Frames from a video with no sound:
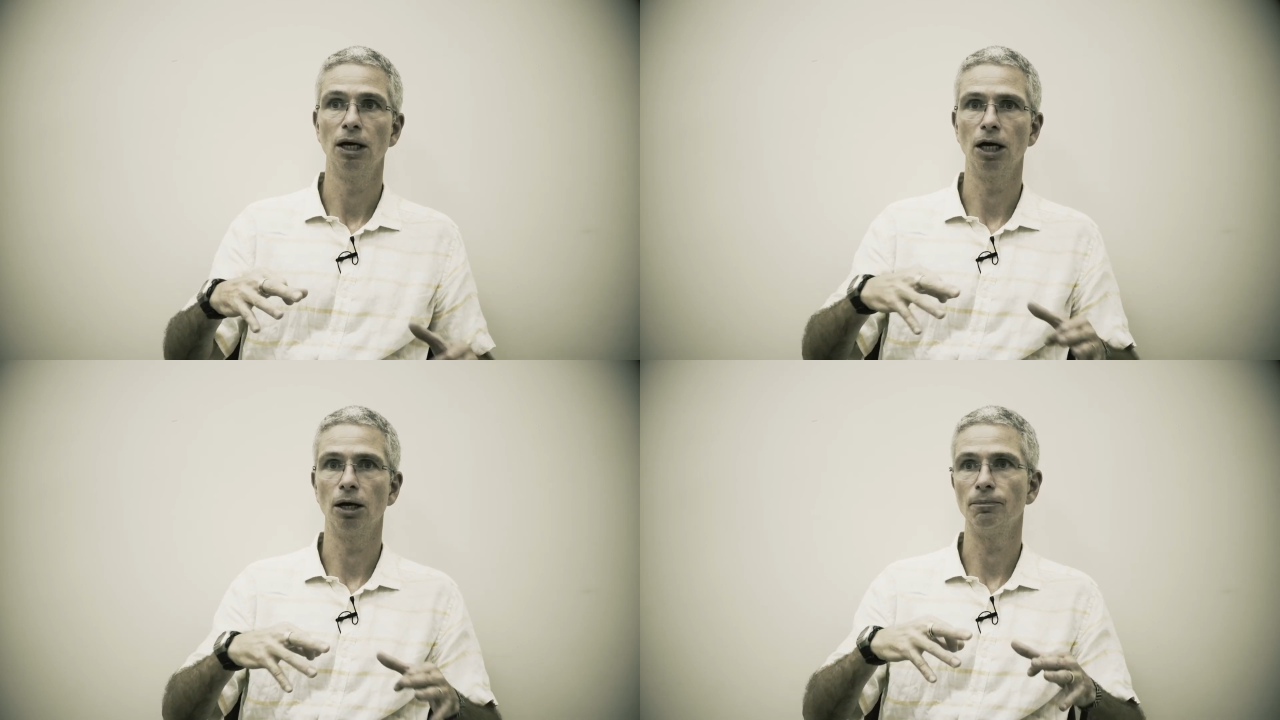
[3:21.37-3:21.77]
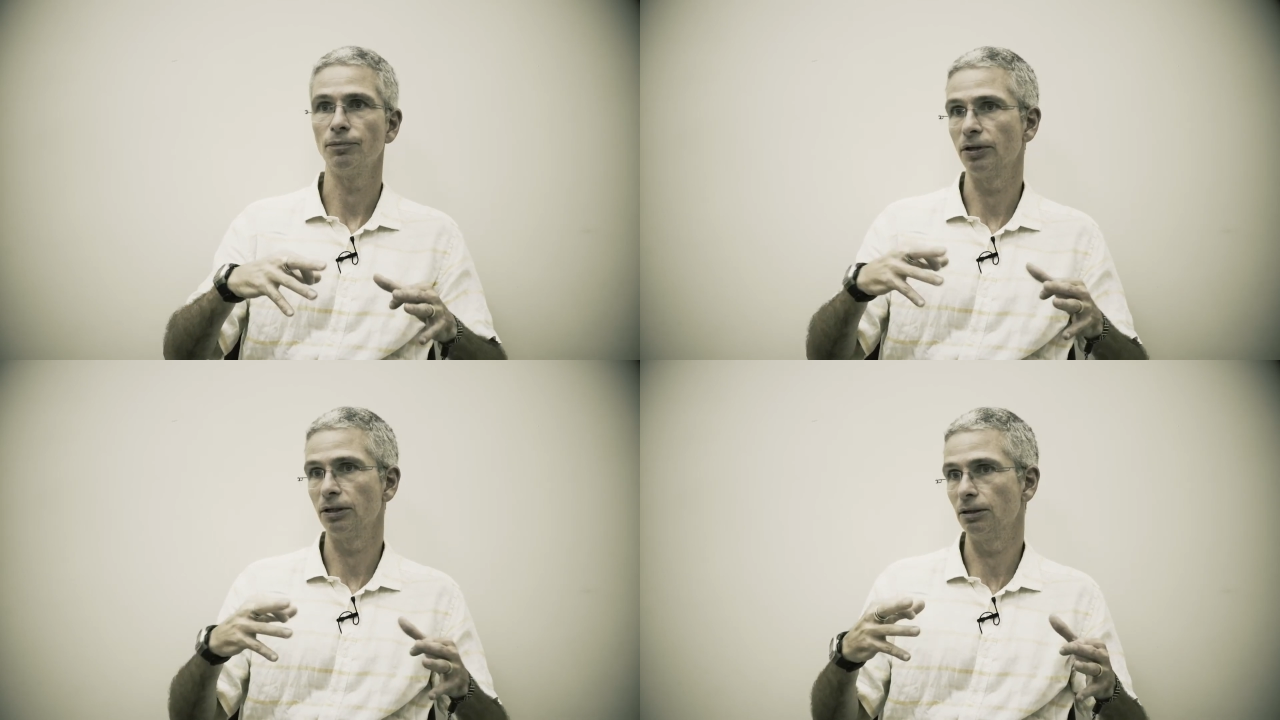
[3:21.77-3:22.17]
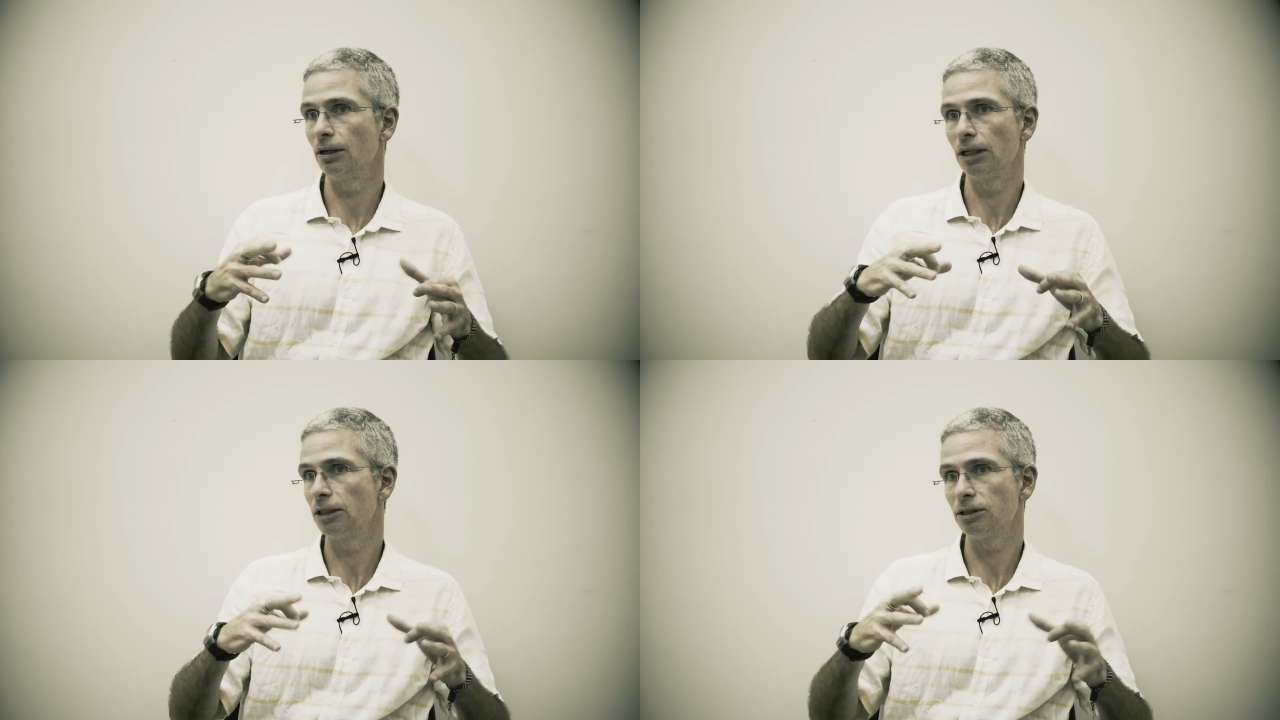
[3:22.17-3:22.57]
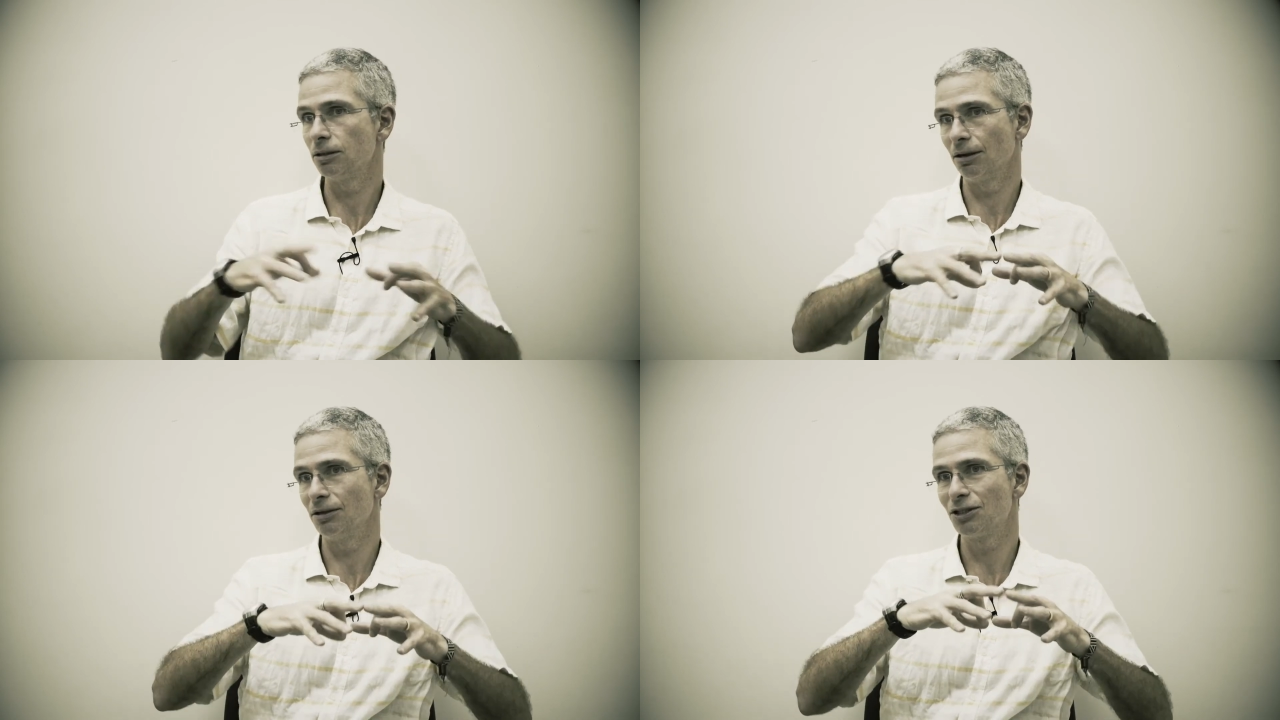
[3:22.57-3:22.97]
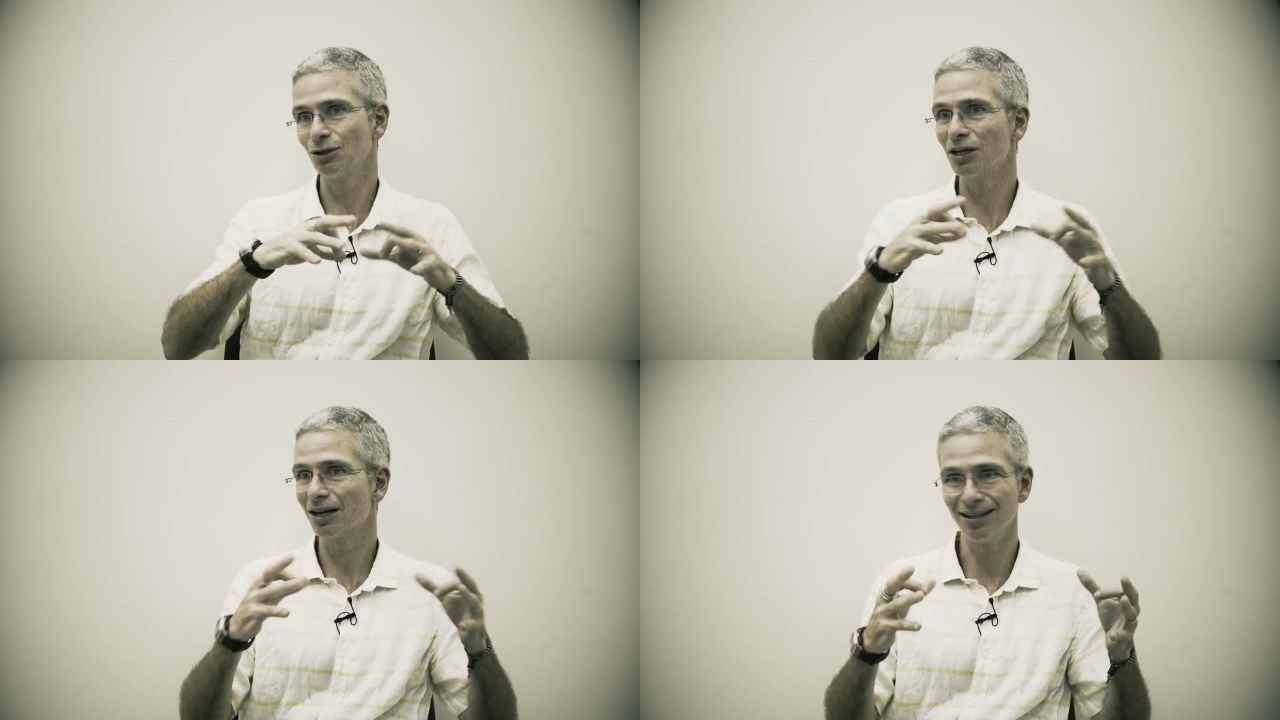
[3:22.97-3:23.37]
until